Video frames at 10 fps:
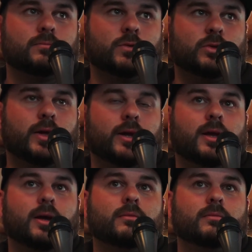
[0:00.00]
do that
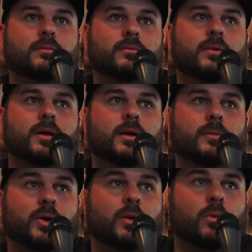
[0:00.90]
again,
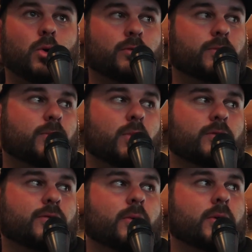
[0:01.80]
but walk
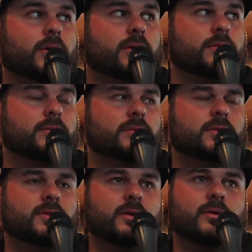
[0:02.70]
forward. And I
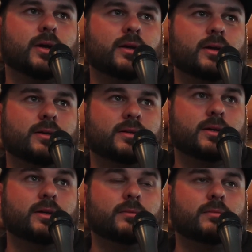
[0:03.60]
said, okay, and I did
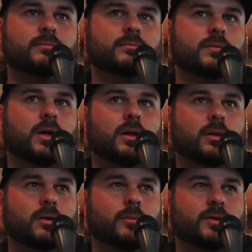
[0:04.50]
it a
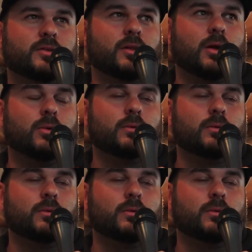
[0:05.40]
little bit slow.